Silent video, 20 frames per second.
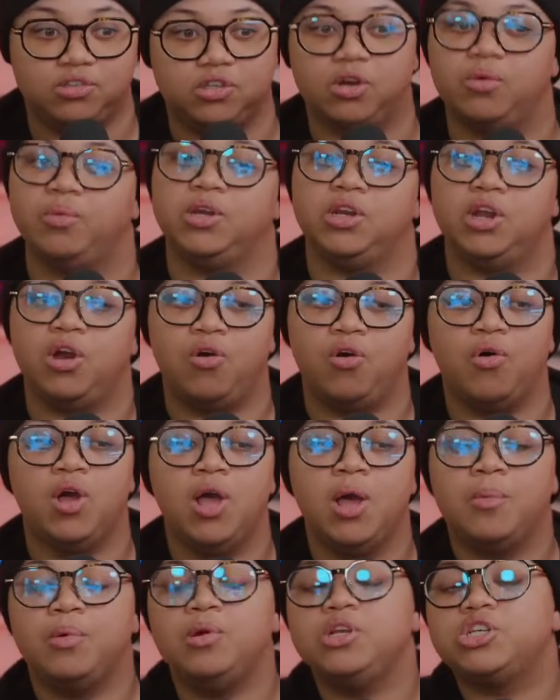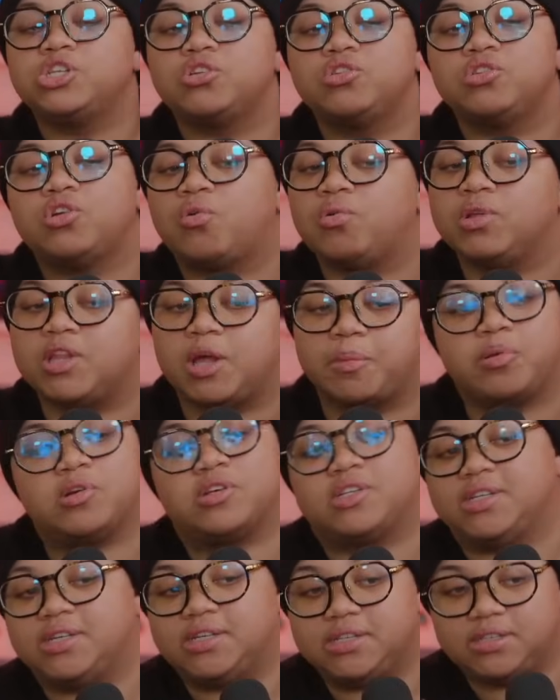So we know, we just don't know who that
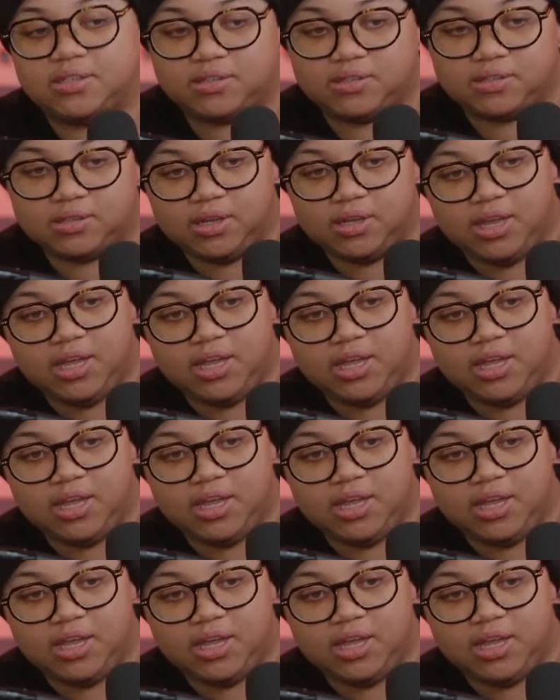person is,